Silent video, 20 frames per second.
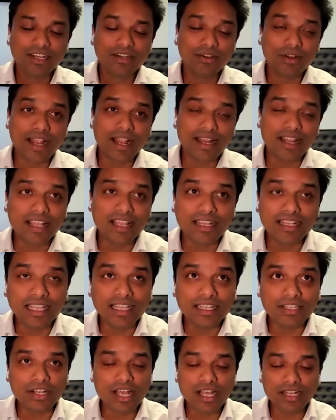Right,
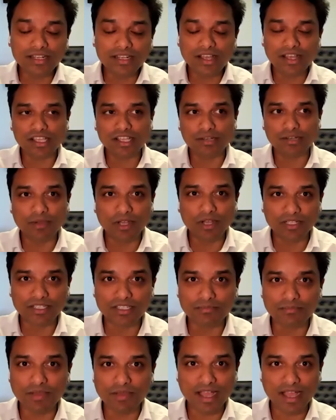and you're not talking about
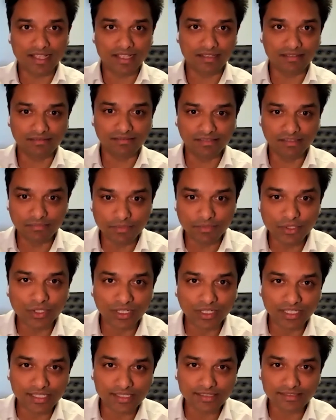just buying computers.